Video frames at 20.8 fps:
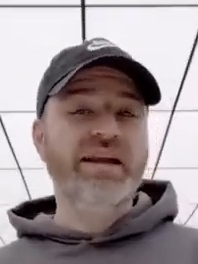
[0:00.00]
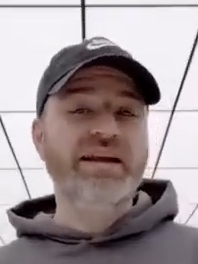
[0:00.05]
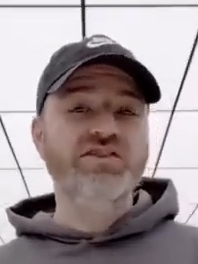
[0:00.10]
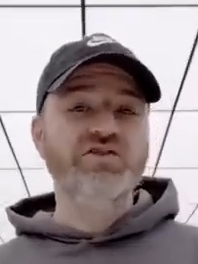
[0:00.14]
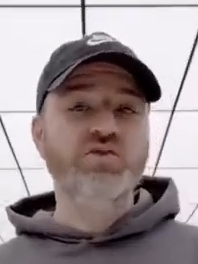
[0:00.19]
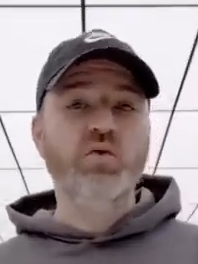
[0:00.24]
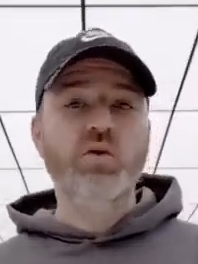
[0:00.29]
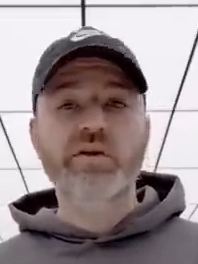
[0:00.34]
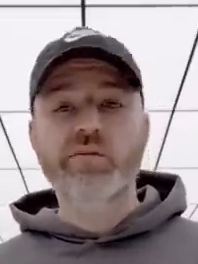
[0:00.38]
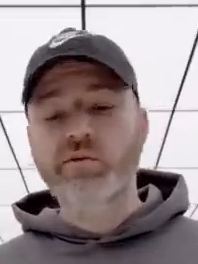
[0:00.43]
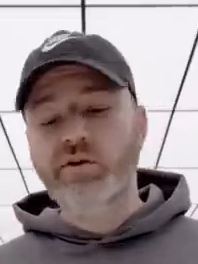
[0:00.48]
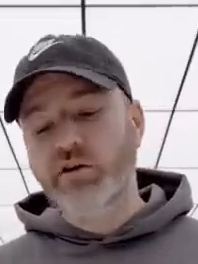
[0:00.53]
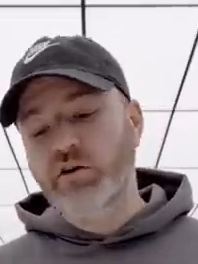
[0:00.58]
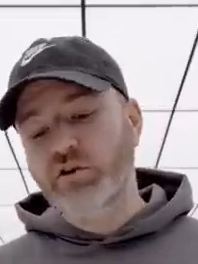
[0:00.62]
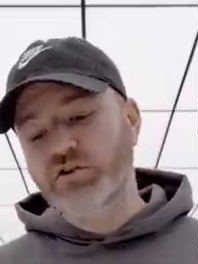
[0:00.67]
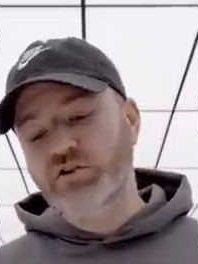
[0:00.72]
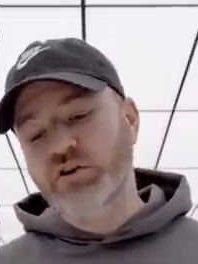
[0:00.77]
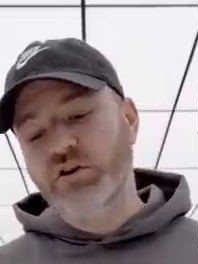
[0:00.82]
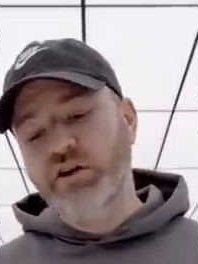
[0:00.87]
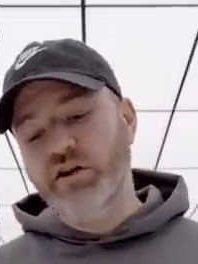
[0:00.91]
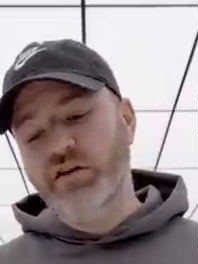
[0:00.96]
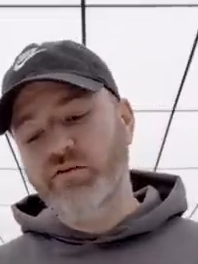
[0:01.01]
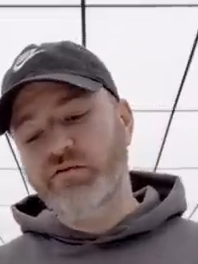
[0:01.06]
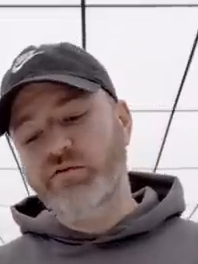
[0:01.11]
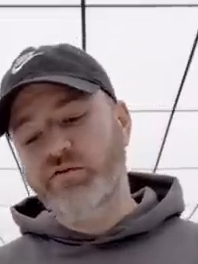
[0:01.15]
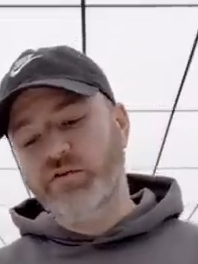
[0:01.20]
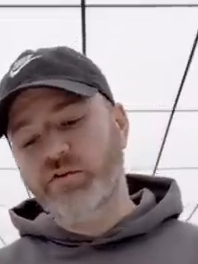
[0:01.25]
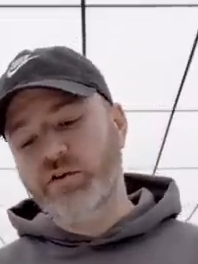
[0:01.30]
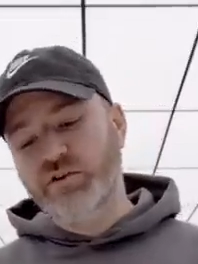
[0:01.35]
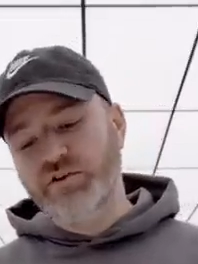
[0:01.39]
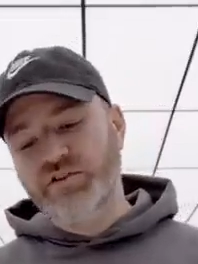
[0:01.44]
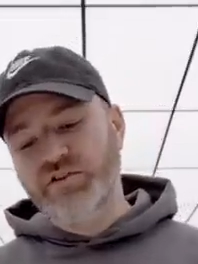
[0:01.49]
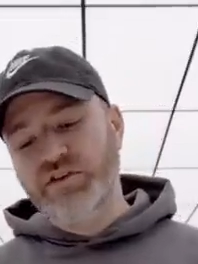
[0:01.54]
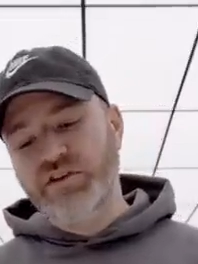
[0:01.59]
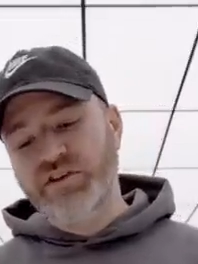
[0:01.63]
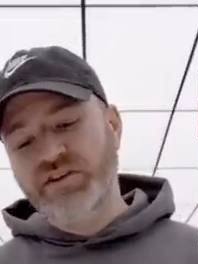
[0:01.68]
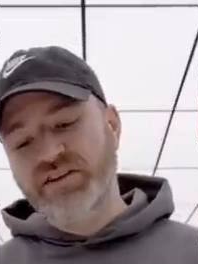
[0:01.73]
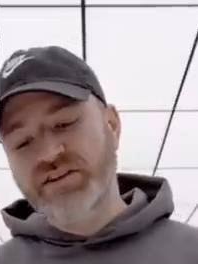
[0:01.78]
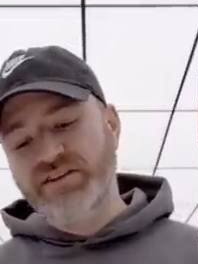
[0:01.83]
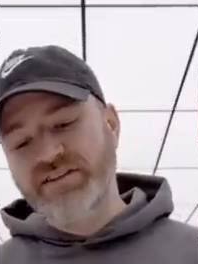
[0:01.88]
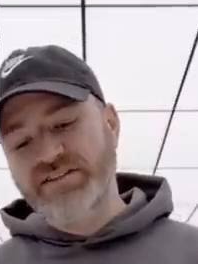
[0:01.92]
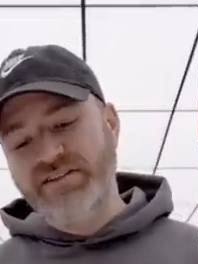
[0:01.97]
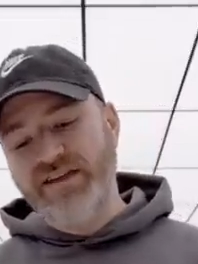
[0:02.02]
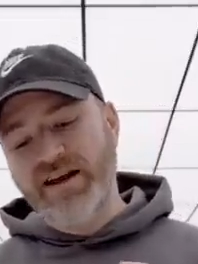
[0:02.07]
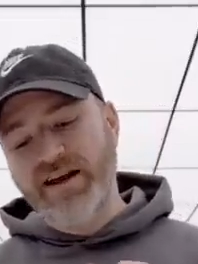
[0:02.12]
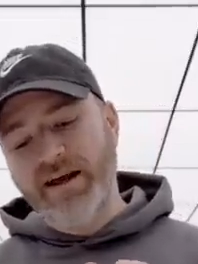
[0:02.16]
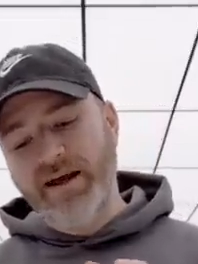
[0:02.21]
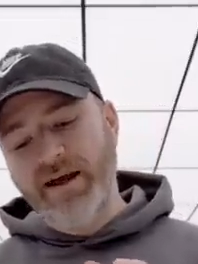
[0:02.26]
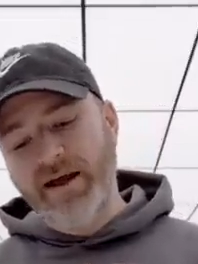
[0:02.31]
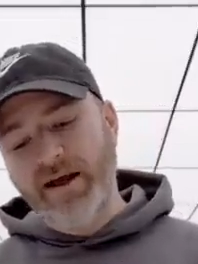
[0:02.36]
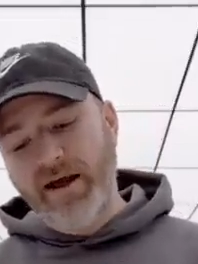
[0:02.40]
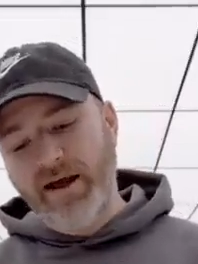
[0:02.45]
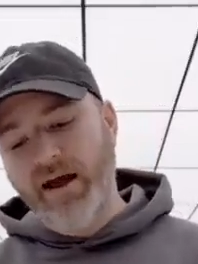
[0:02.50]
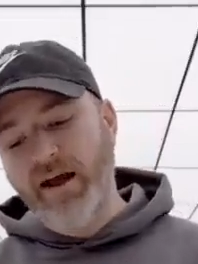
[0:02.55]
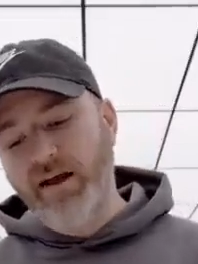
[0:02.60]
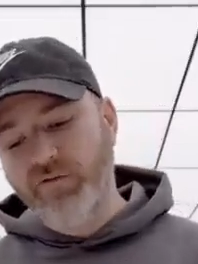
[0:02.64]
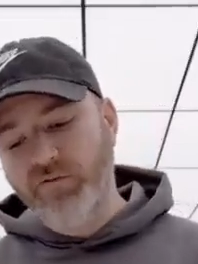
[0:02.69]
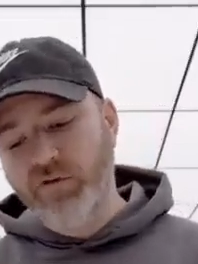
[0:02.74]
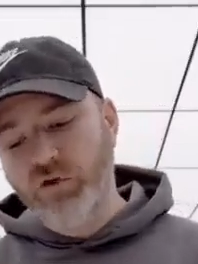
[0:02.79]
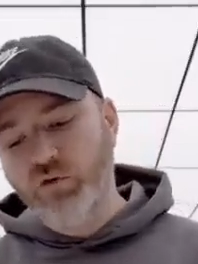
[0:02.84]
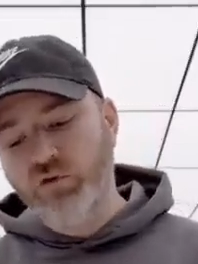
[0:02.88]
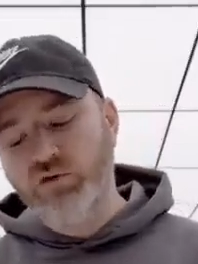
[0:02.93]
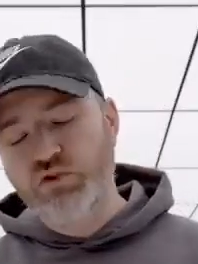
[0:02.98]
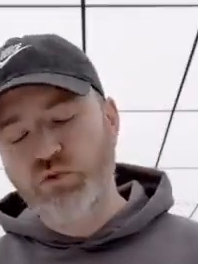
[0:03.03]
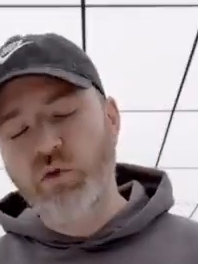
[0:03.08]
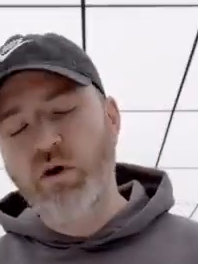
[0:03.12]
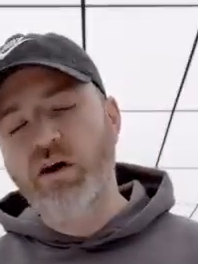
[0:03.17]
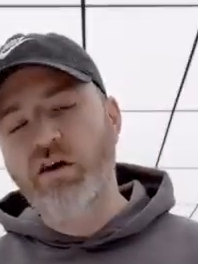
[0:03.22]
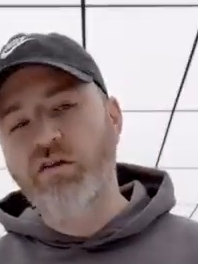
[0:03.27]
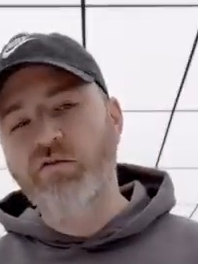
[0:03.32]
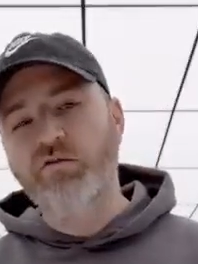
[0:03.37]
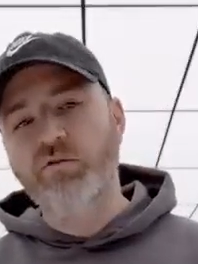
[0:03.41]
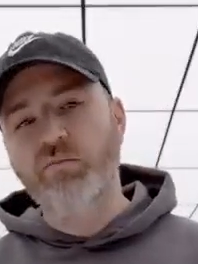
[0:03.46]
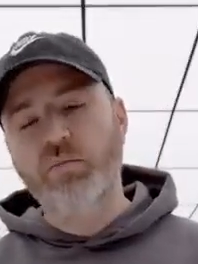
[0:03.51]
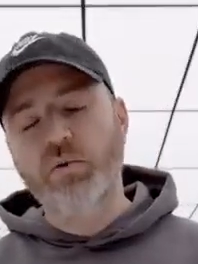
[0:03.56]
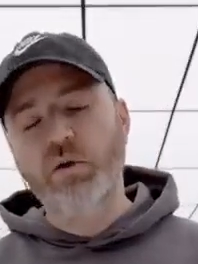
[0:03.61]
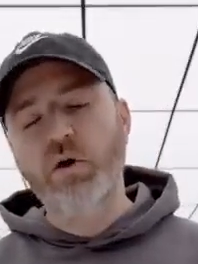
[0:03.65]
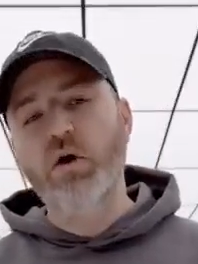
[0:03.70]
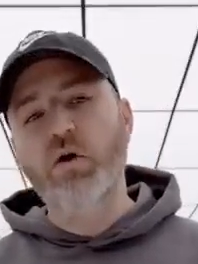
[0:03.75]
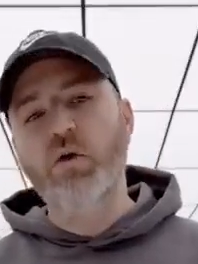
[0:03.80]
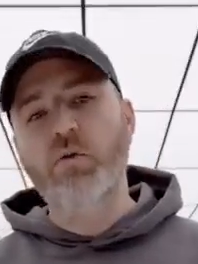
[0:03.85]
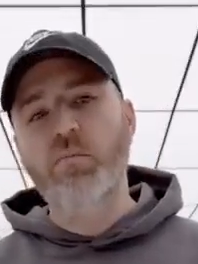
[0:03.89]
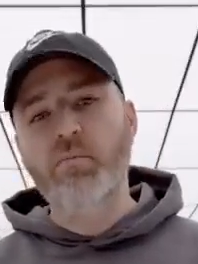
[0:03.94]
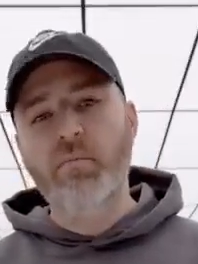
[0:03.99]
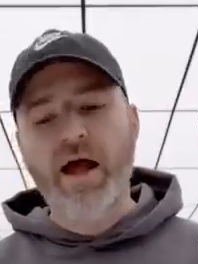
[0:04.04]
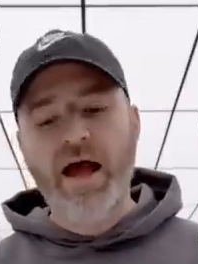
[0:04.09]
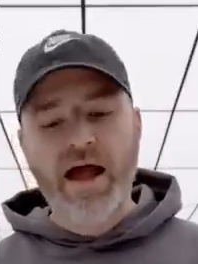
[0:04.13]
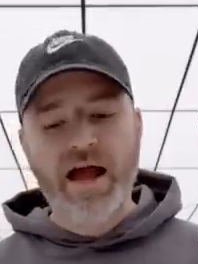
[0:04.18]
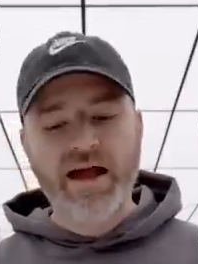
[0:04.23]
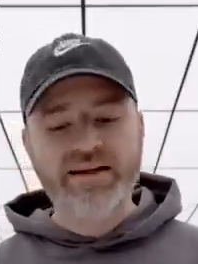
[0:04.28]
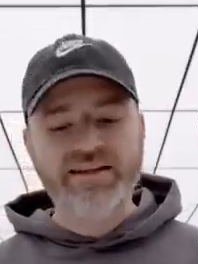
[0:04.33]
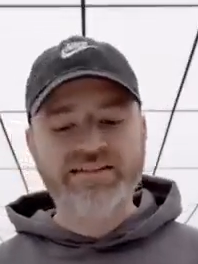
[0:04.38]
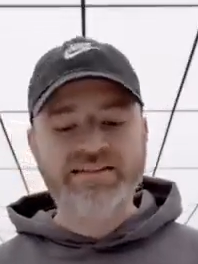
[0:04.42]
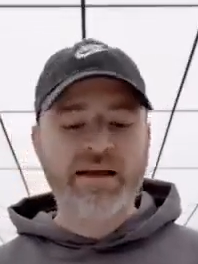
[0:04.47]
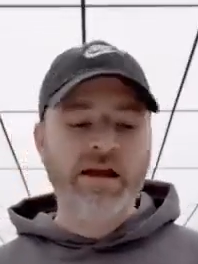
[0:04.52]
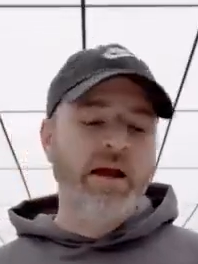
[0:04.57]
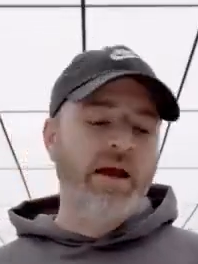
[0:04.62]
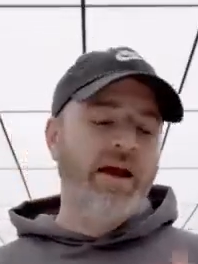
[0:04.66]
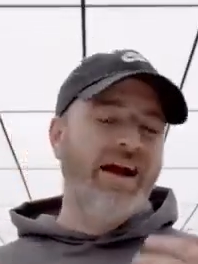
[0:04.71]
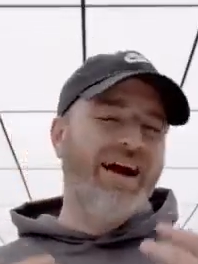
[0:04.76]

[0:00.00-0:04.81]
S21 Ultra versus iPhone 12 Pro Max.